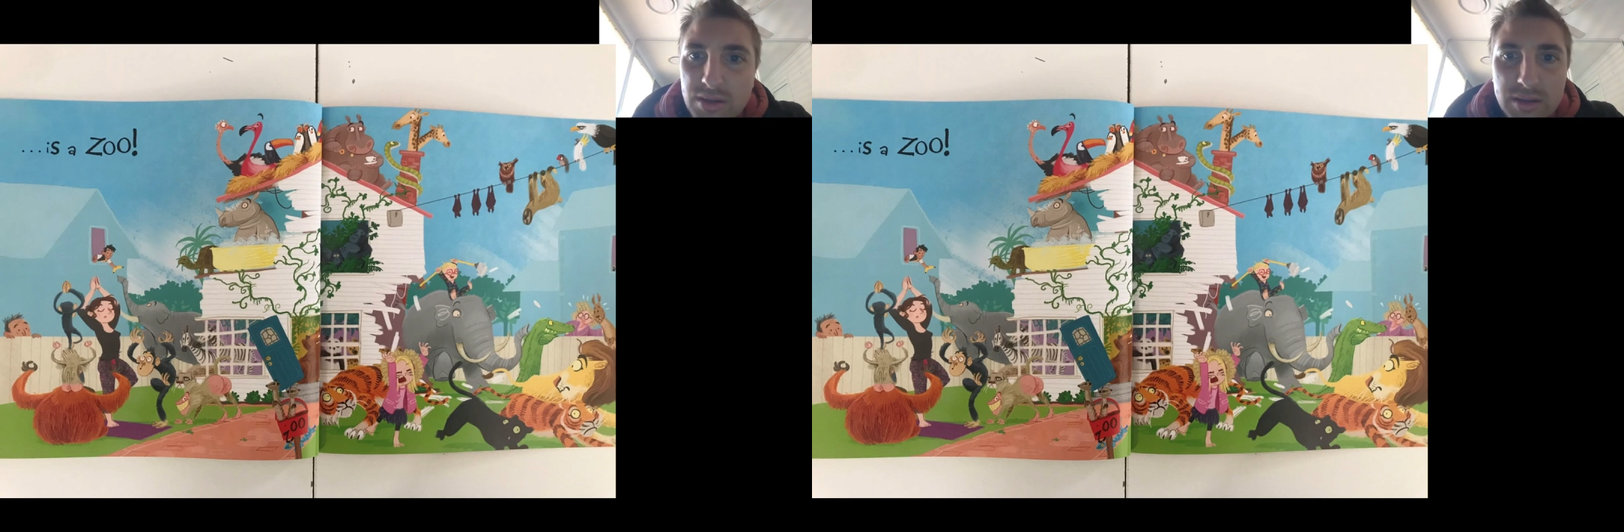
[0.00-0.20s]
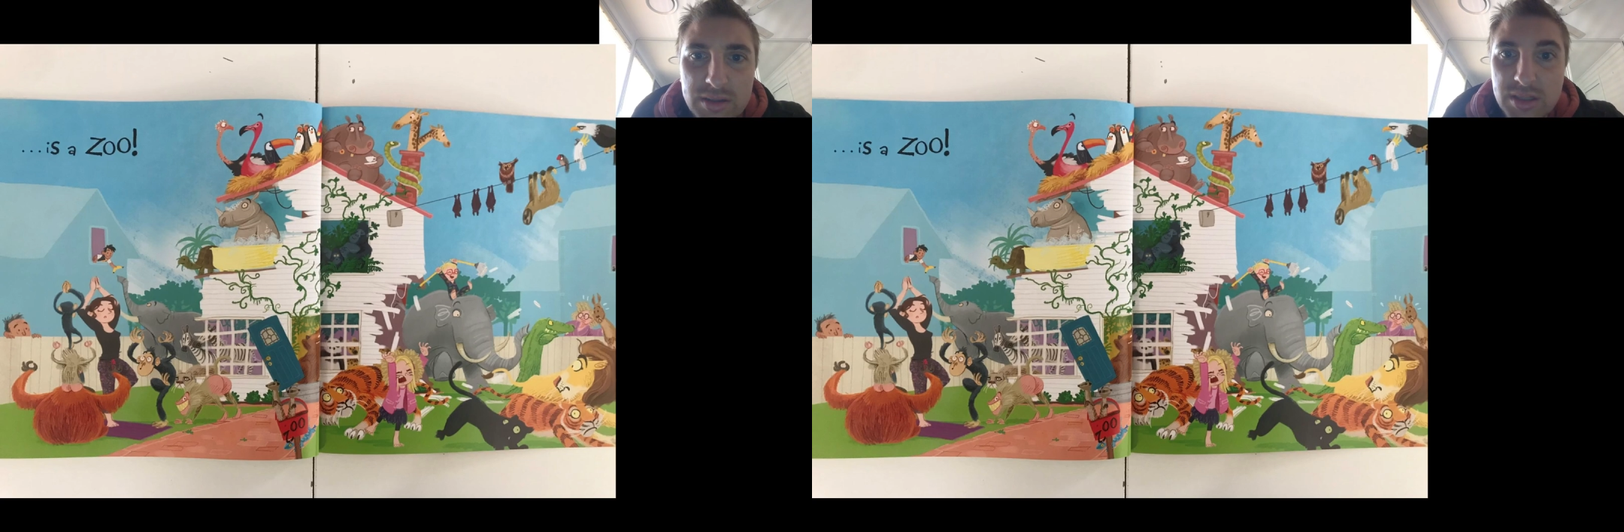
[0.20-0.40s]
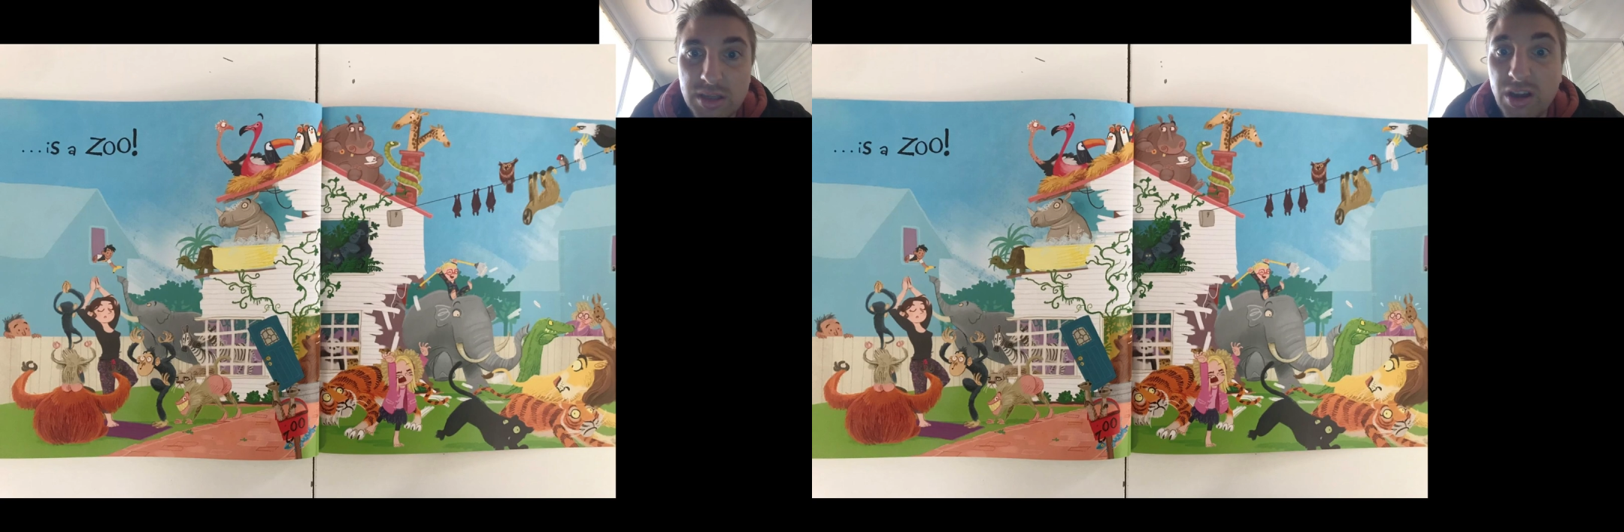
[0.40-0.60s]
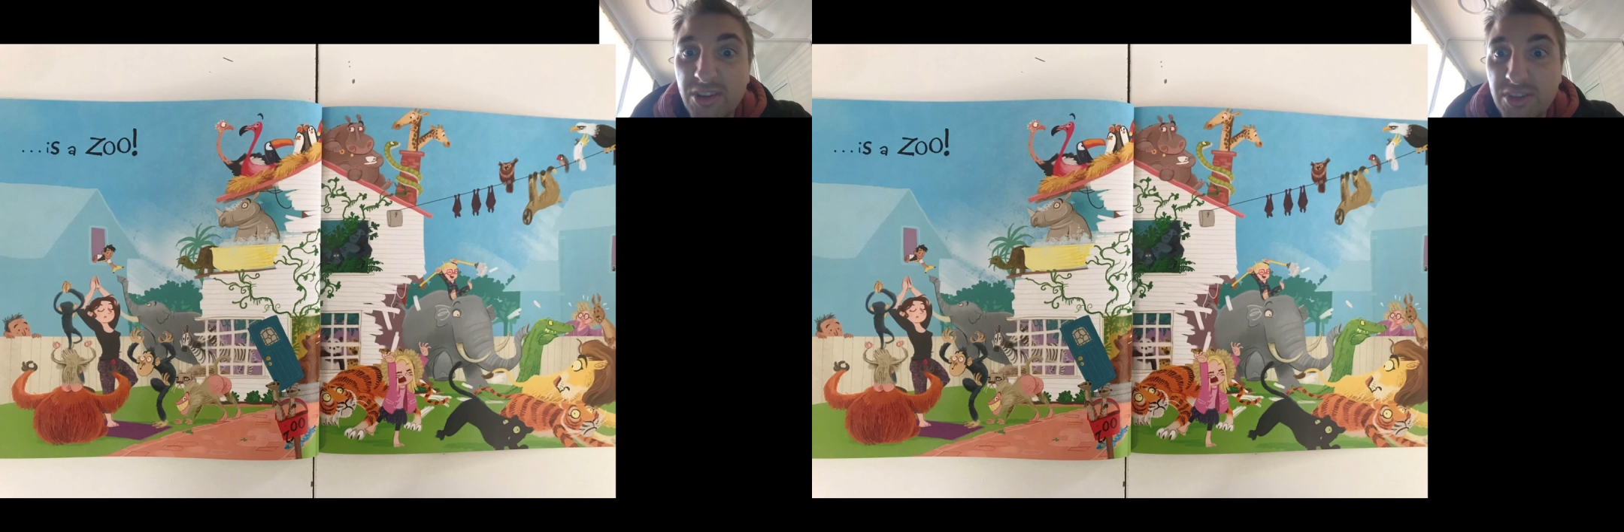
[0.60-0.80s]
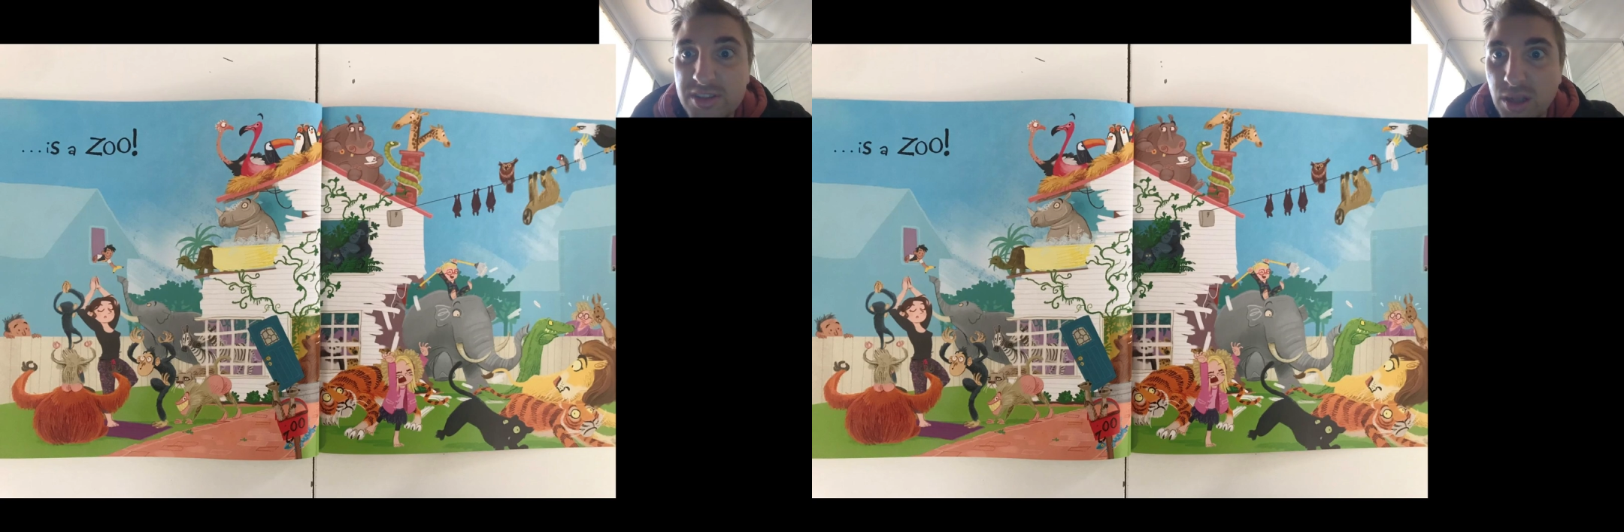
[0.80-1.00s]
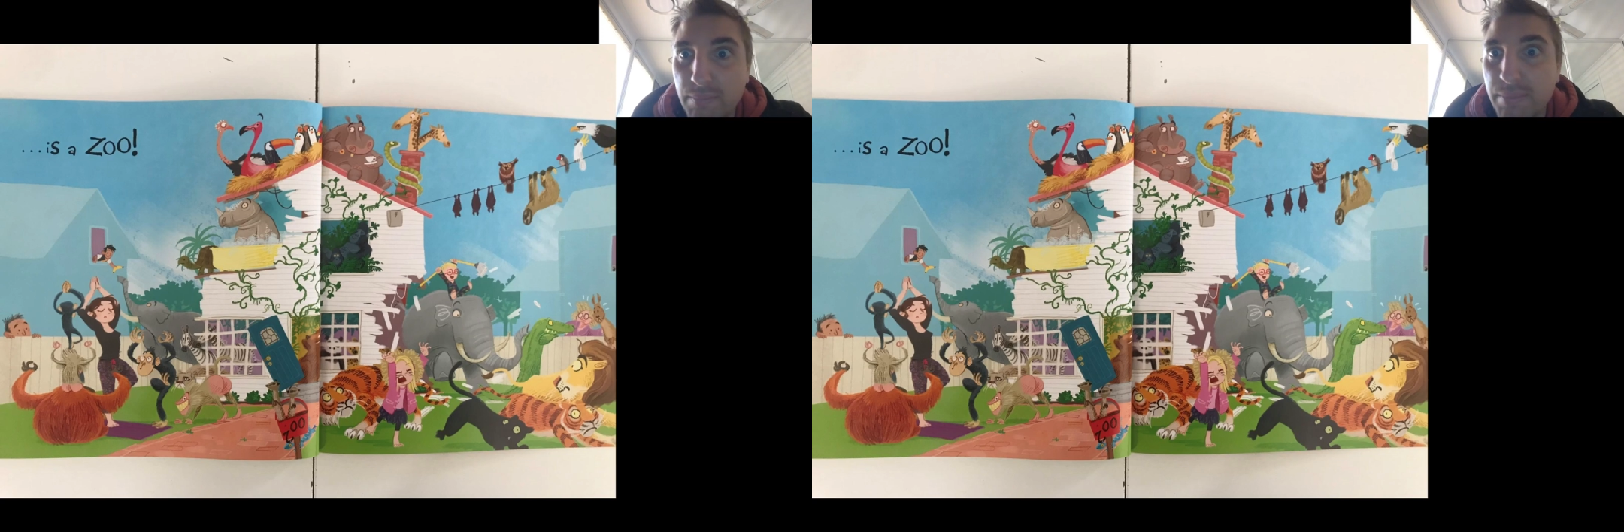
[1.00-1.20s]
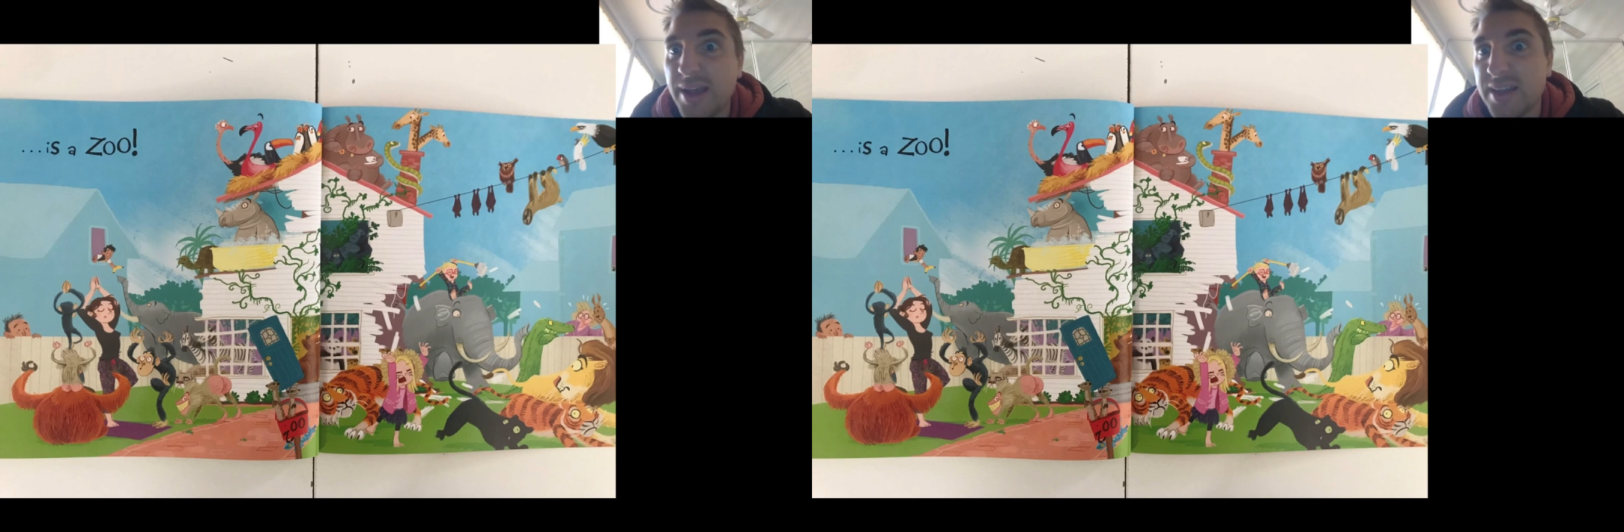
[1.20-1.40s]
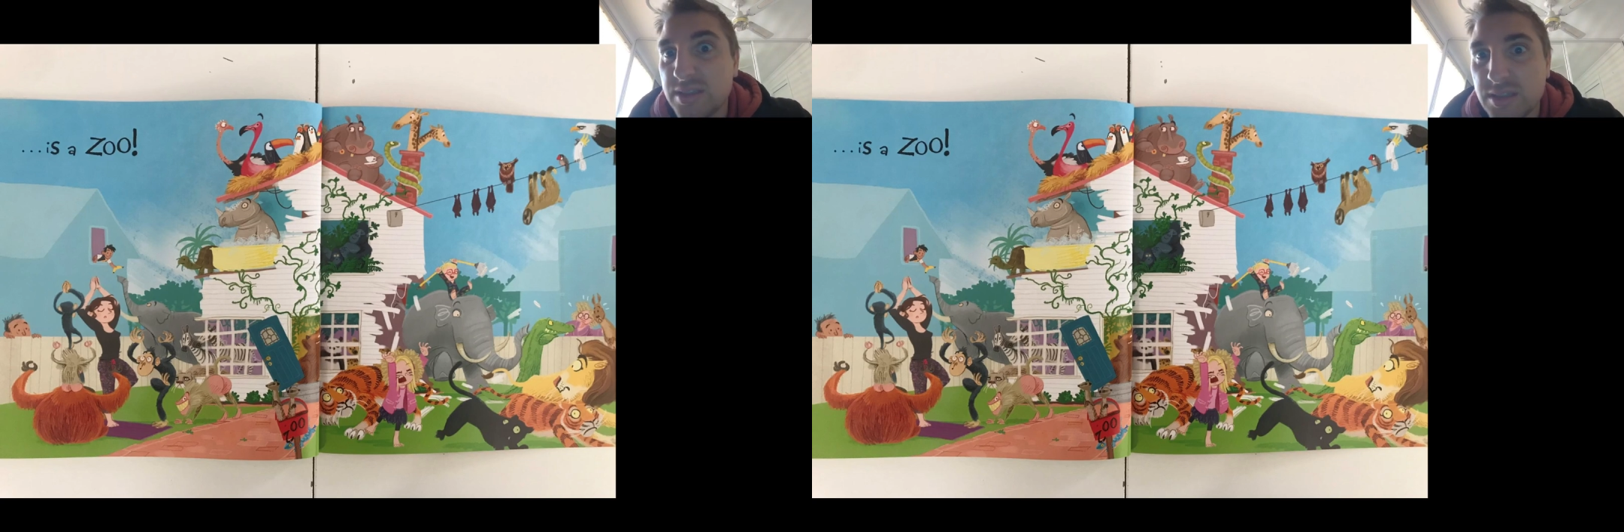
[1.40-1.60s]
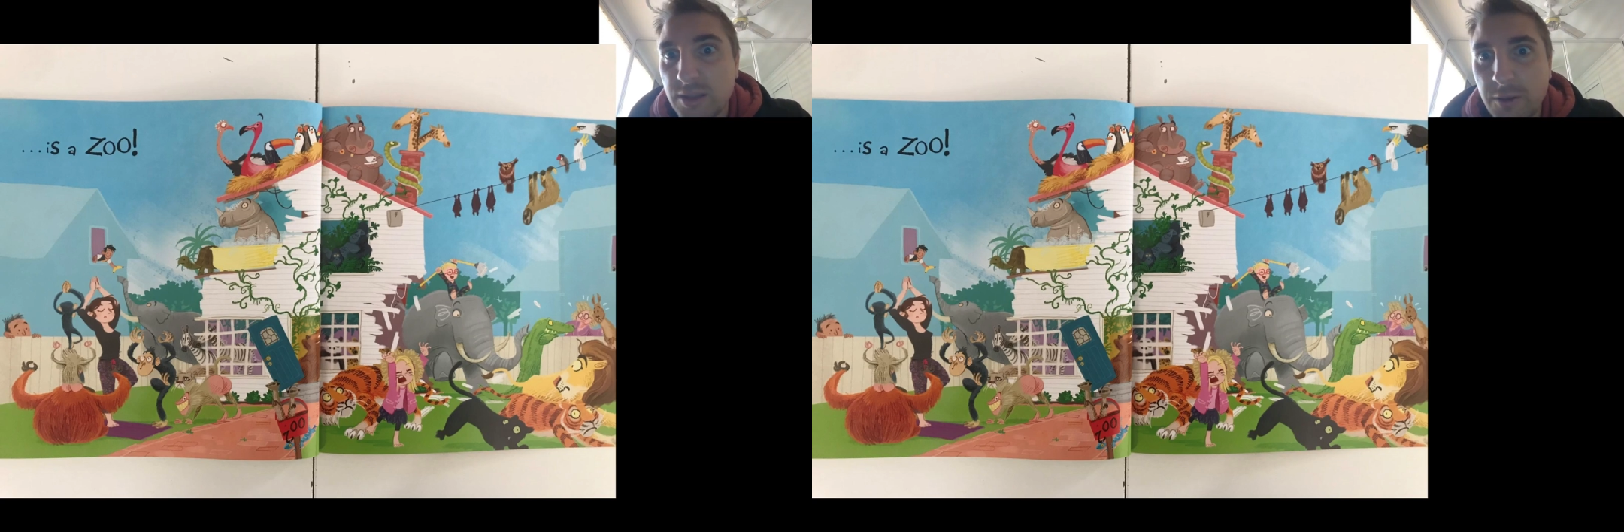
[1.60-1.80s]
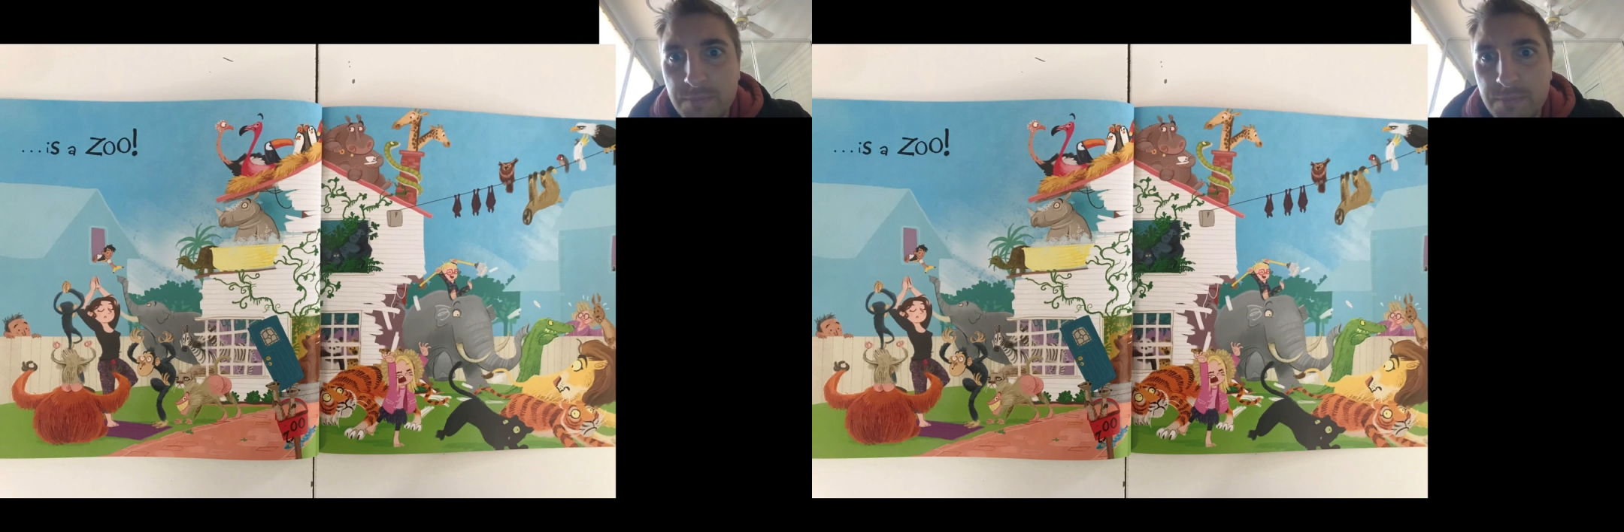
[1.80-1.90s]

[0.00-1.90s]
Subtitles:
sloths, bats.